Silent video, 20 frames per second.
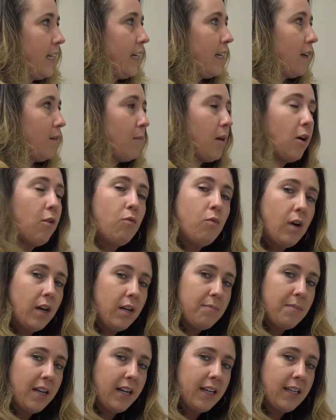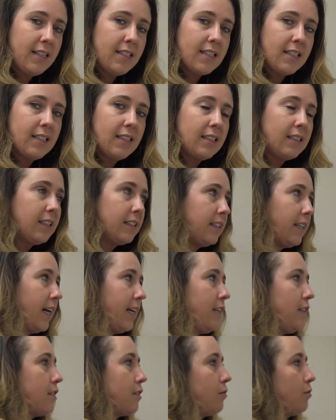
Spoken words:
In about 1 minute, the light